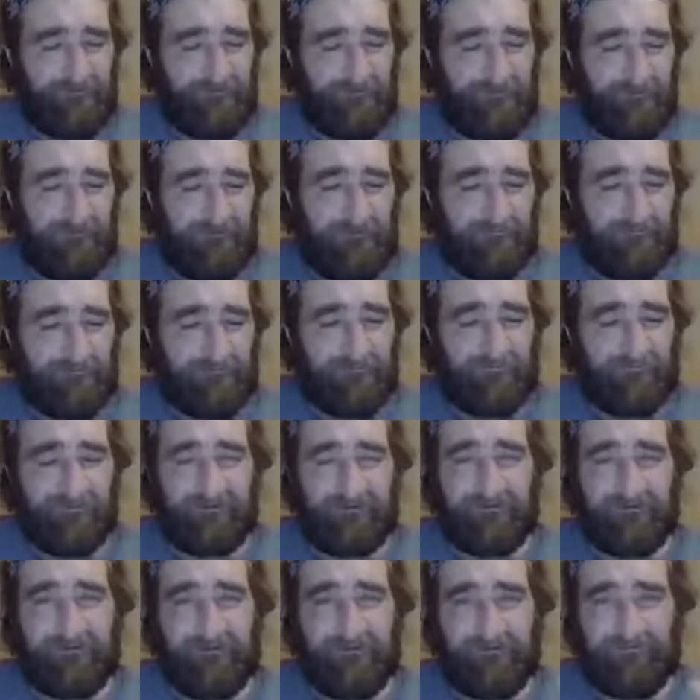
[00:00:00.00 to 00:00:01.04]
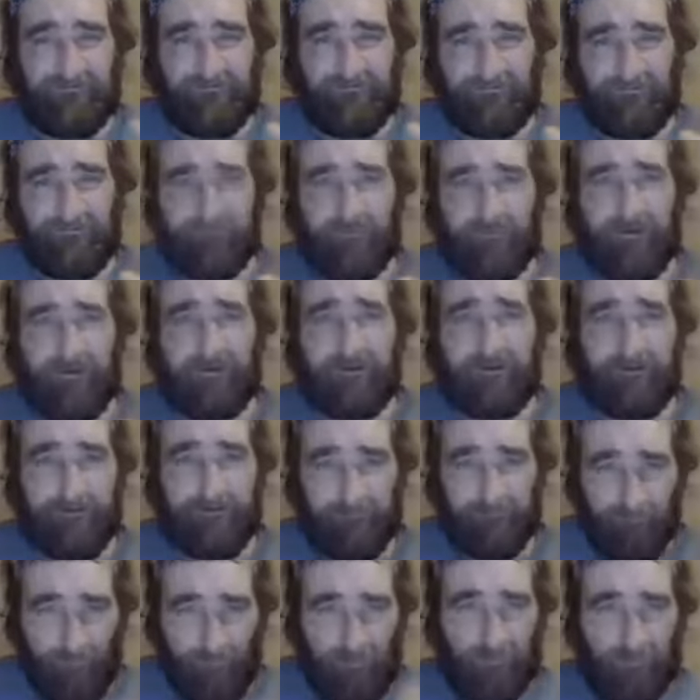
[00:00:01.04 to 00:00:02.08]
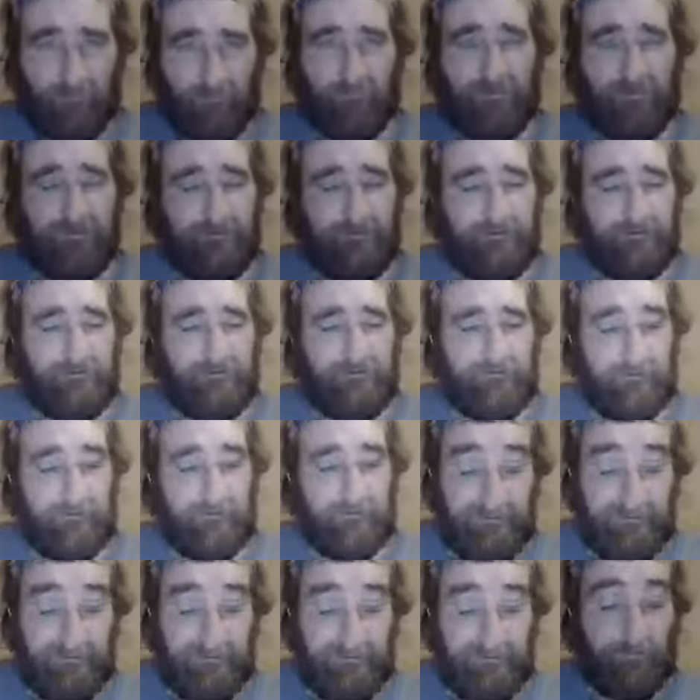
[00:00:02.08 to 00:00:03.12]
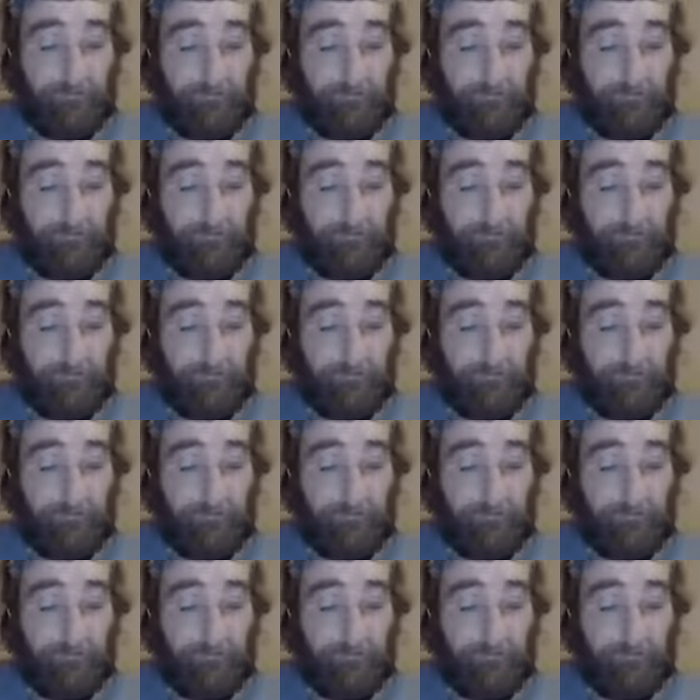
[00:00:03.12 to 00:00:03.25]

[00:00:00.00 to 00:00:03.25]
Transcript: And everything needs to be and will be and is